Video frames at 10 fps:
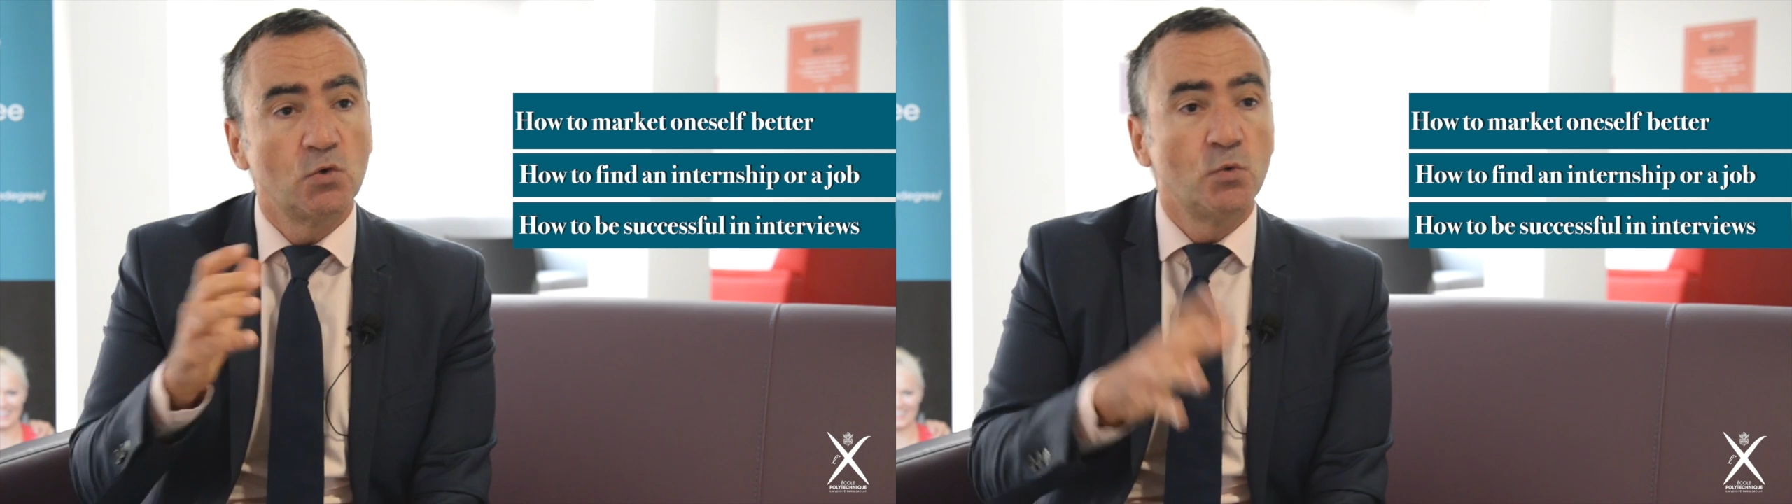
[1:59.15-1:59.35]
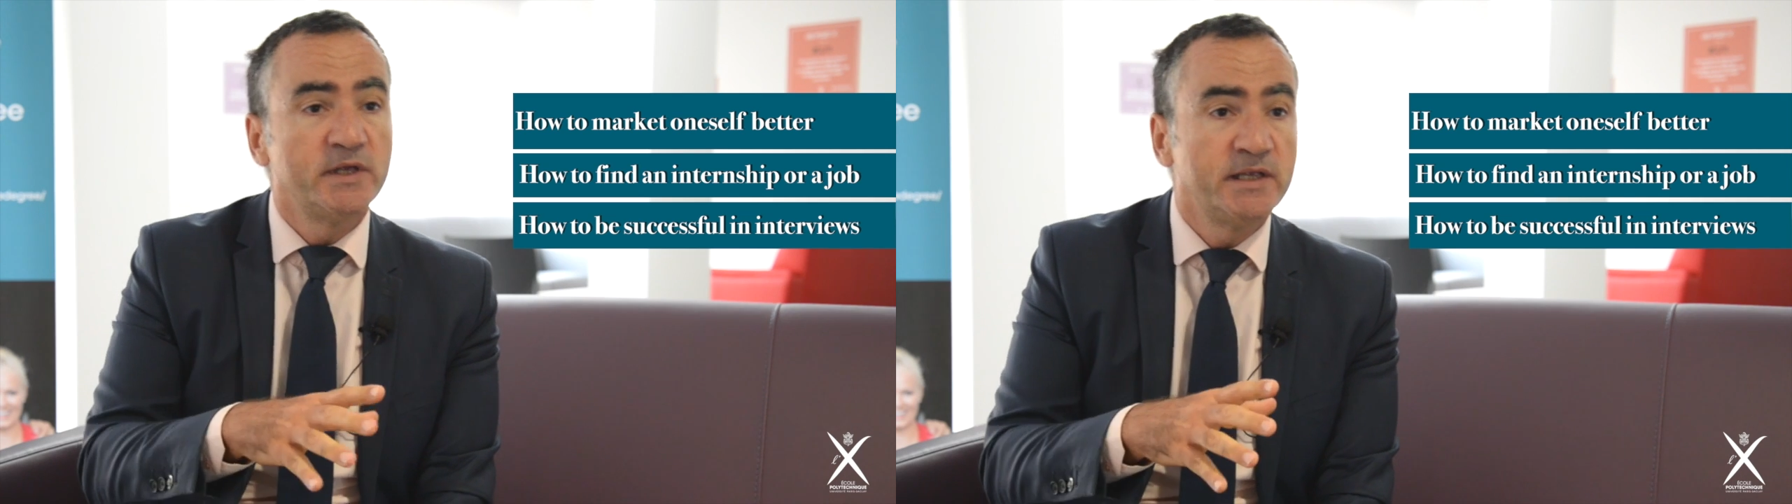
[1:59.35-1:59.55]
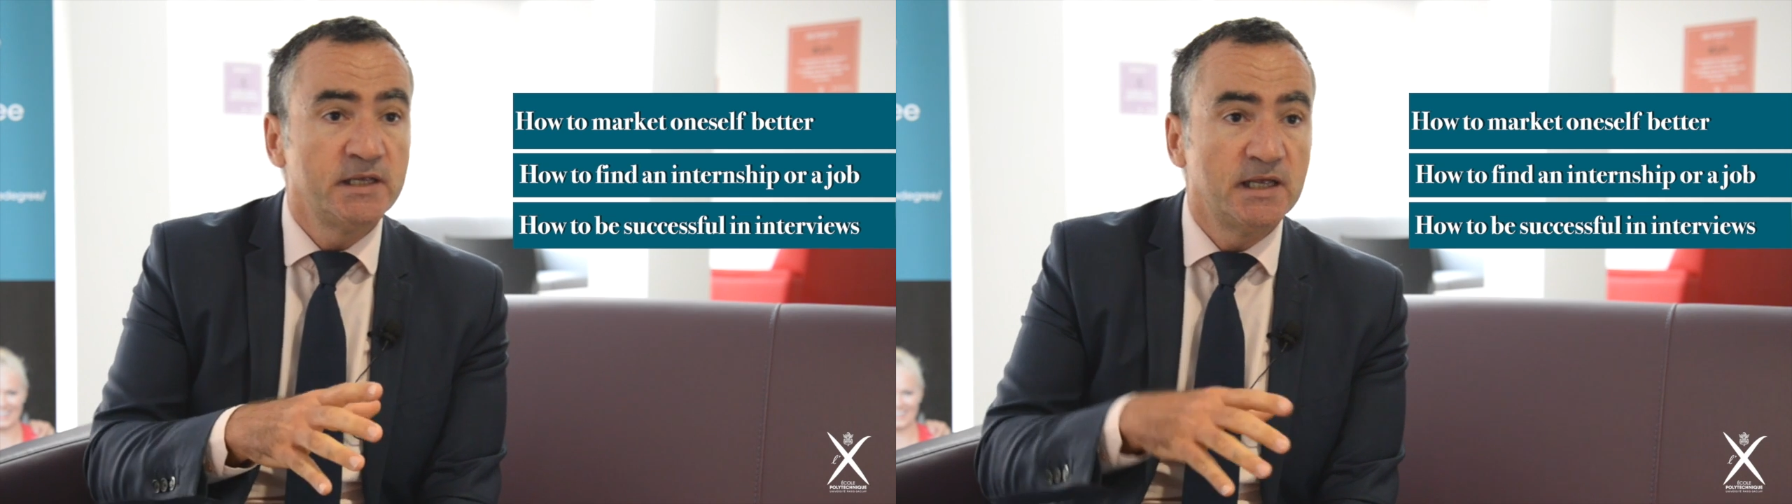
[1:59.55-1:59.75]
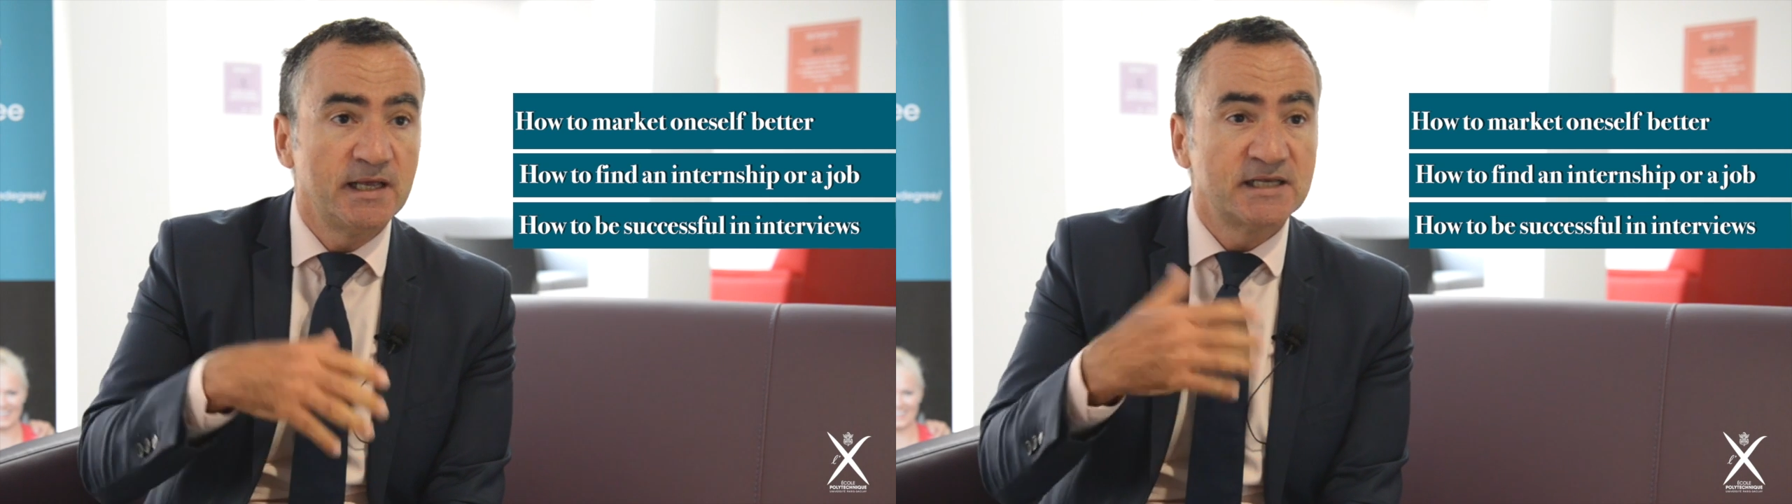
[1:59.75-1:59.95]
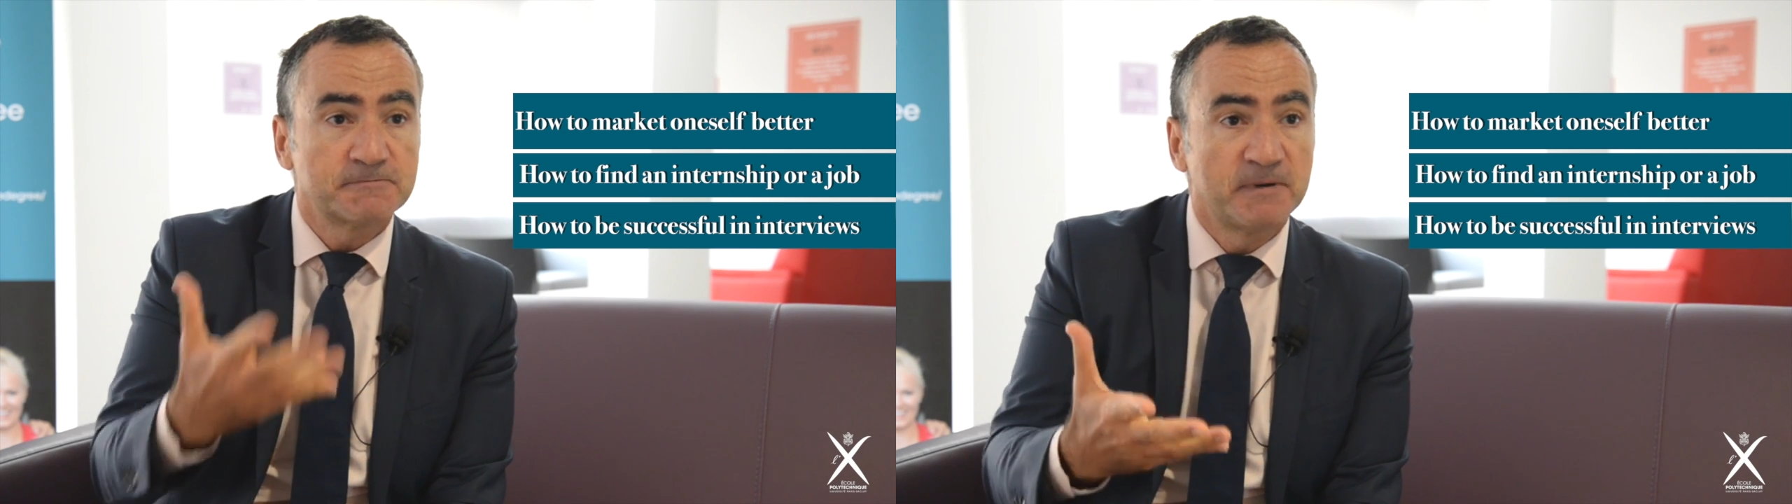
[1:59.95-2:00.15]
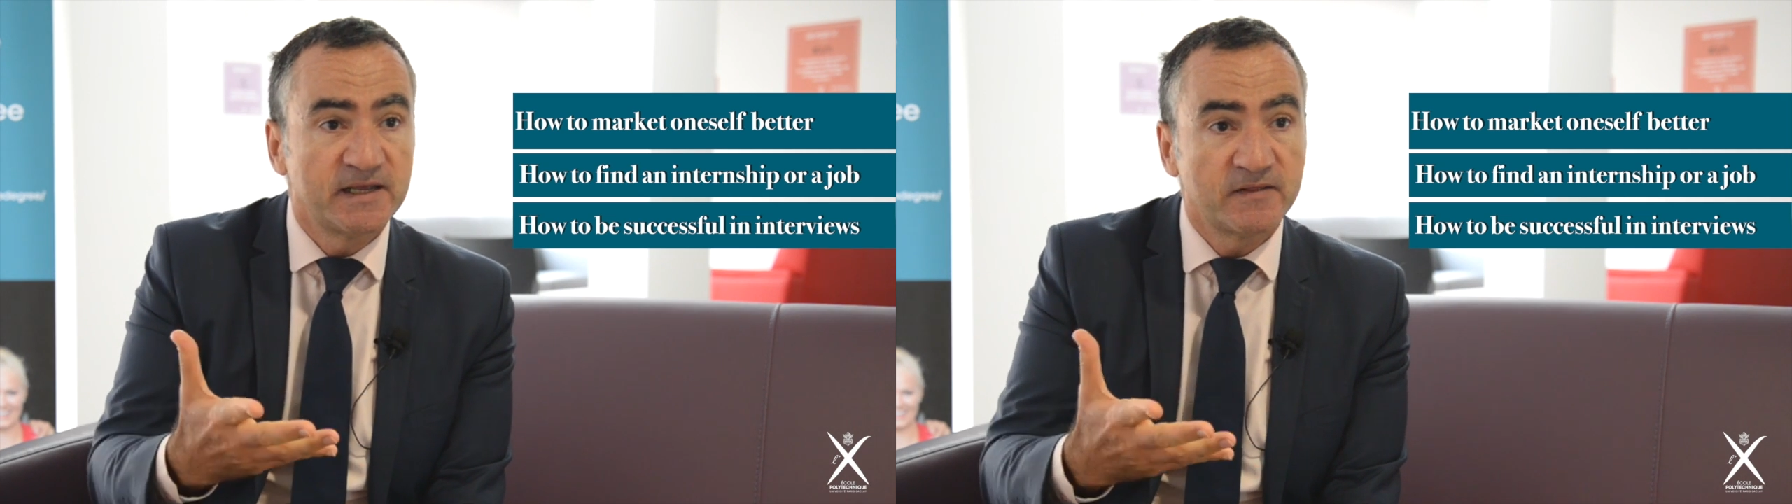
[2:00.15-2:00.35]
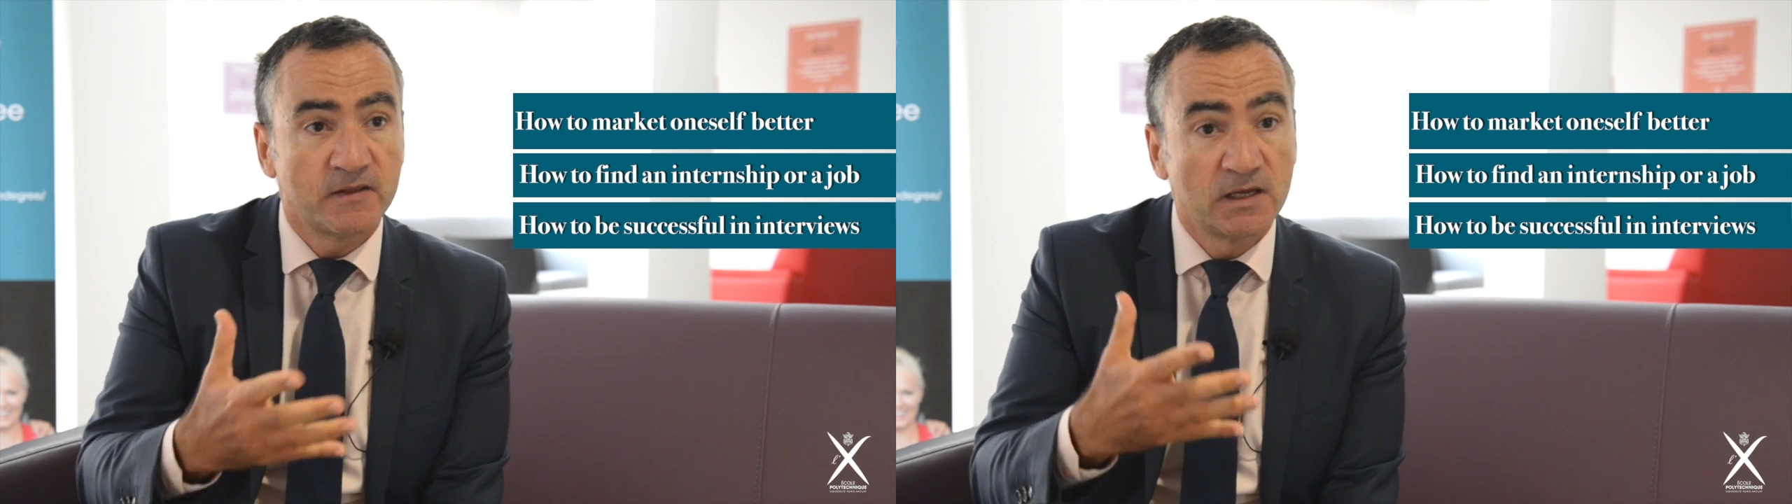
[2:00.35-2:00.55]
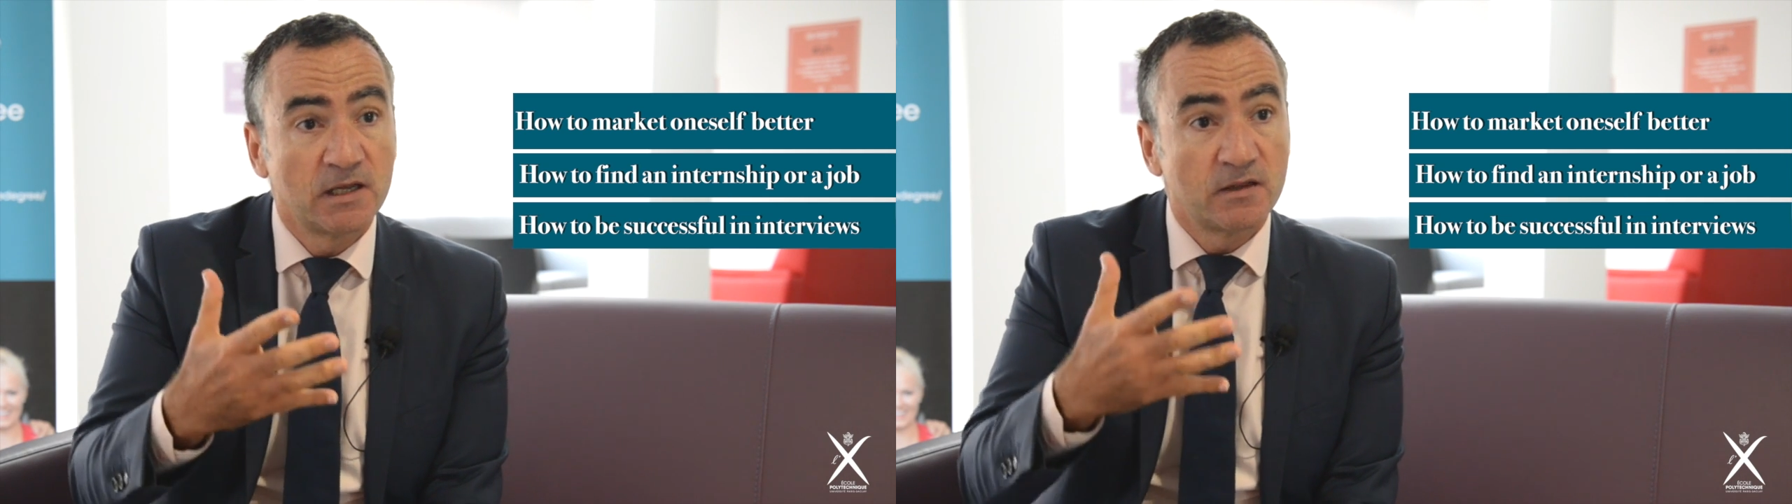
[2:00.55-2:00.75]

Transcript: we explain